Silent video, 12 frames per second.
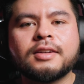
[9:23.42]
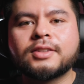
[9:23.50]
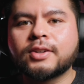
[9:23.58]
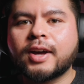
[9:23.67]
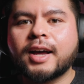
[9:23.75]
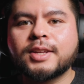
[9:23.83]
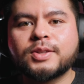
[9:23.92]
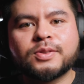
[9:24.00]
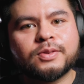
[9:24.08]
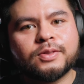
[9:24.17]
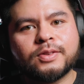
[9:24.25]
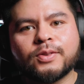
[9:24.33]
So
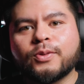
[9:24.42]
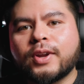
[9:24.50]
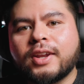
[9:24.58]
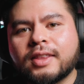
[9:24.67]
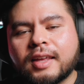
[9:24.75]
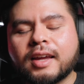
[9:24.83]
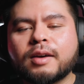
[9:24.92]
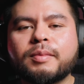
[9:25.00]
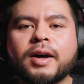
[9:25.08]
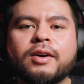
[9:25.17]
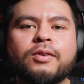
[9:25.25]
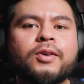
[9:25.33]
guys, what do you think
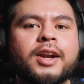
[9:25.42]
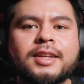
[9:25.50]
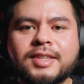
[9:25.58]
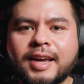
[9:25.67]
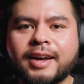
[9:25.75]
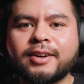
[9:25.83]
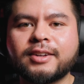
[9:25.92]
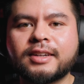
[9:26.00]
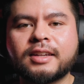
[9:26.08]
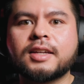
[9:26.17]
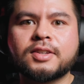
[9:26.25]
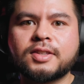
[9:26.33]
about what I
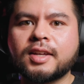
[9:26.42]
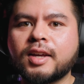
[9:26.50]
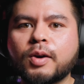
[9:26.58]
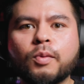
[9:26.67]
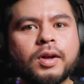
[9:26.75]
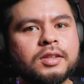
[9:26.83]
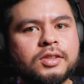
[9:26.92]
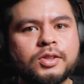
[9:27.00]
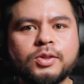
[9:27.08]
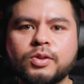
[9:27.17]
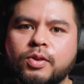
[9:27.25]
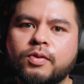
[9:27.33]
sound? Testing 1
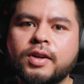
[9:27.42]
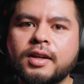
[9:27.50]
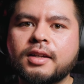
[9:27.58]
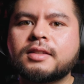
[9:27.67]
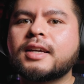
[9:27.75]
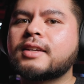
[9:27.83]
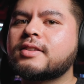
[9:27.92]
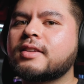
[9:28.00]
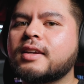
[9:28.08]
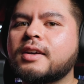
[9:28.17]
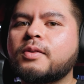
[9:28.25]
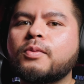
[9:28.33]
2 3.
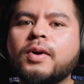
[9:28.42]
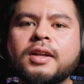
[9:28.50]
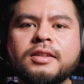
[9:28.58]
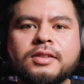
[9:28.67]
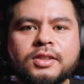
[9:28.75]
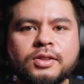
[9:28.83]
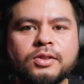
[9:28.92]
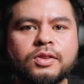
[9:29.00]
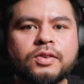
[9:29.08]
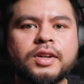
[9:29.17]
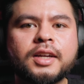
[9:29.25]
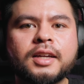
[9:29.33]
Testing 1 2
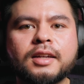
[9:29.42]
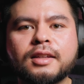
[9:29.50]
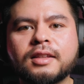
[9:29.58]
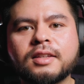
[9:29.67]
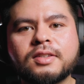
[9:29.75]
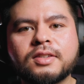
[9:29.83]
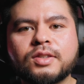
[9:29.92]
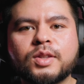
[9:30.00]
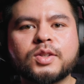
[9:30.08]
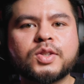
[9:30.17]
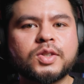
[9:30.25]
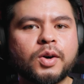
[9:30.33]
3. This is
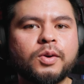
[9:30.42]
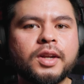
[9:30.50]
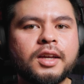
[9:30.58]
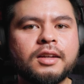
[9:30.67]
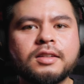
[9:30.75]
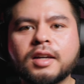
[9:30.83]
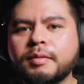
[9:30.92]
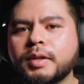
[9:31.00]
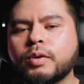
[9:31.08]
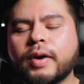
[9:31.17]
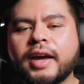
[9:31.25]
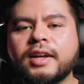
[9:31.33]
the Sony
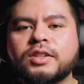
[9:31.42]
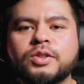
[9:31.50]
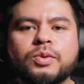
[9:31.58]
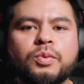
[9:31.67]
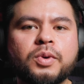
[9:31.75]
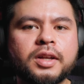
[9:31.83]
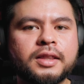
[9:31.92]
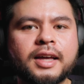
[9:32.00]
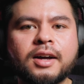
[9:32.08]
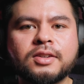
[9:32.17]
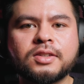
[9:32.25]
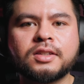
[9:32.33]

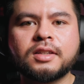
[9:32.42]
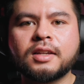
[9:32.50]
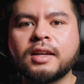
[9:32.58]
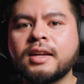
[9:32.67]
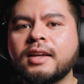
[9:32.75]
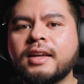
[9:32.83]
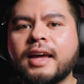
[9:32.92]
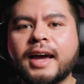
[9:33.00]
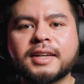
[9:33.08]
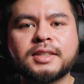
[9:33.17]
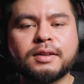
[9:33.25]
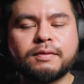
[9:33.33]

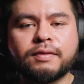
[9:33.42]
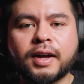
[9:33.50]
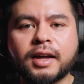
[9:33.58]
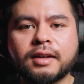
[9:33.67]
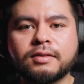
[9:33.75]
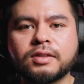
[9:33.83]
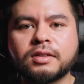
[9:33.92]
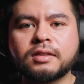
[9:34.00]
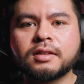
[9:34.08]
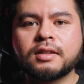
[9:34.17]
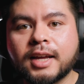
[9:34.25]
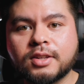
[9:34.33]

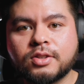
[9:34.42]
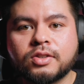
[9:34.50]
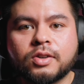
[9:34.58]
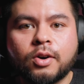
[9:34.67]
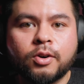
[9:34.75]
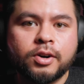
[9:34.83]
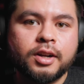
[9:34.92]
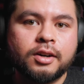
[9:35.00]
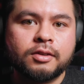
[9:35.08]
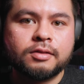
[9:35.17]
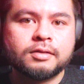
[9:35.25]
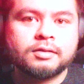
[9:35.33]
WH-1000XM5s. Yes or no?